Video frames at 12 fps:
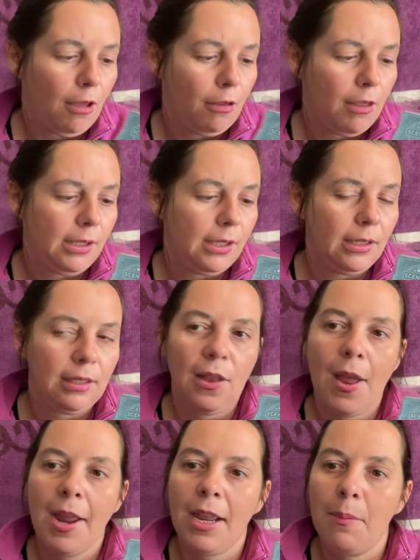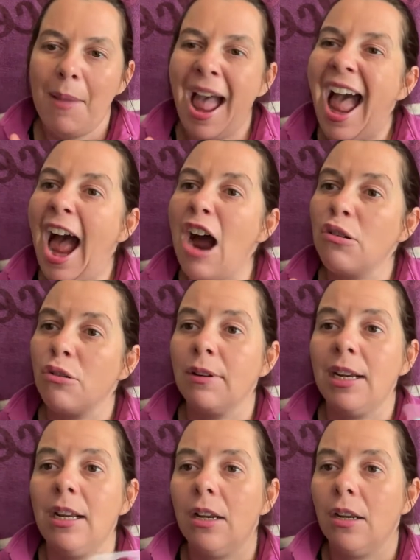This is like a
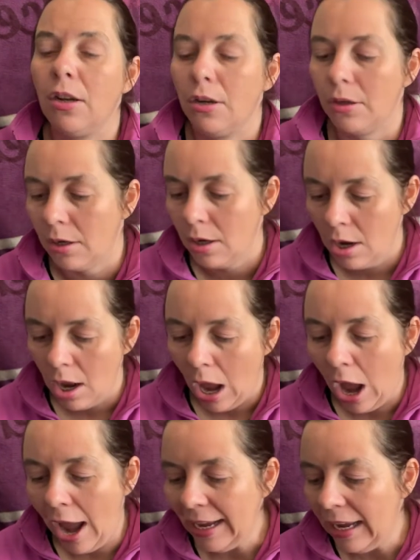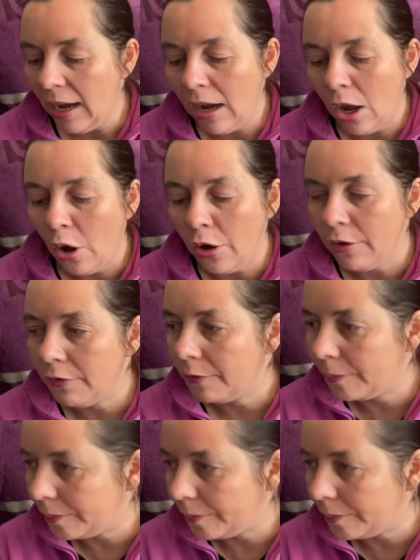powdery cologne. I get a lot of